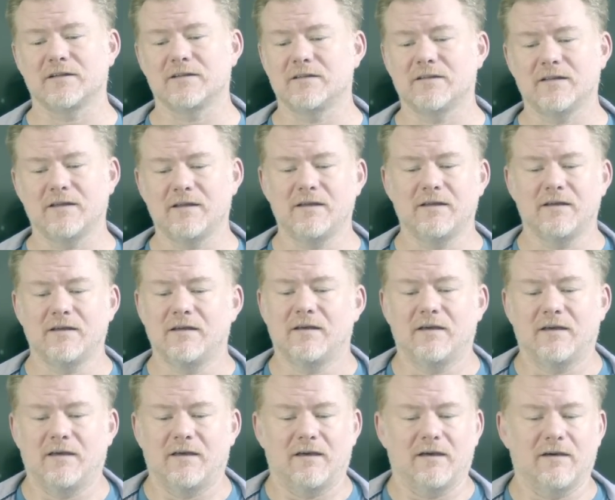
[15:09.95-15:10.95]
And
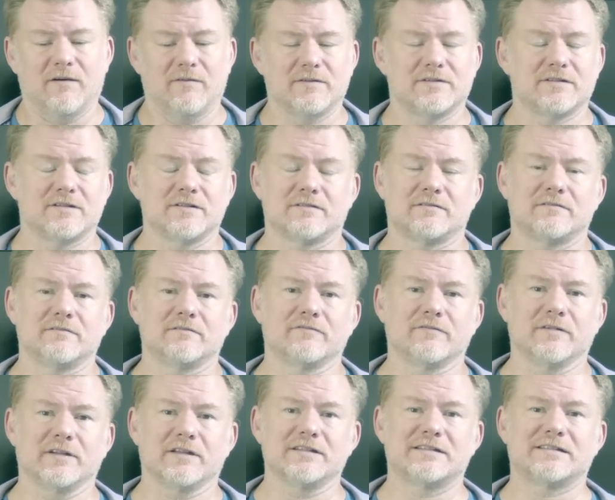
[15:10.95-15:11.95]
it was just
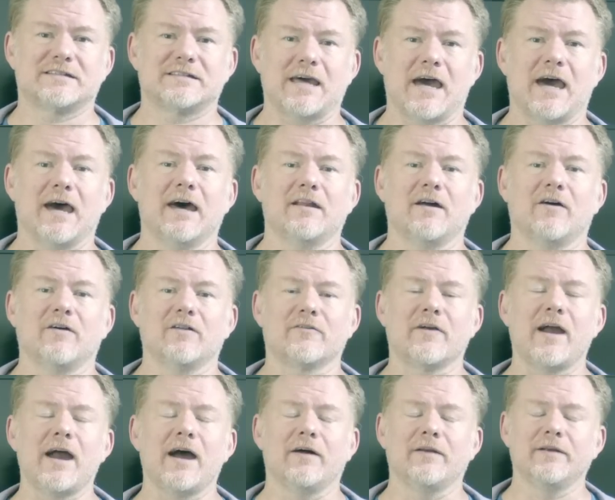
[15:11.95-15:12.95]
really sad all
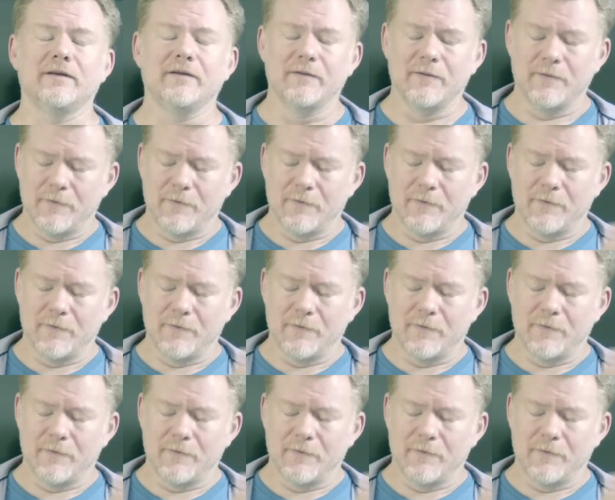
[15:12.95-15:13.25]
around.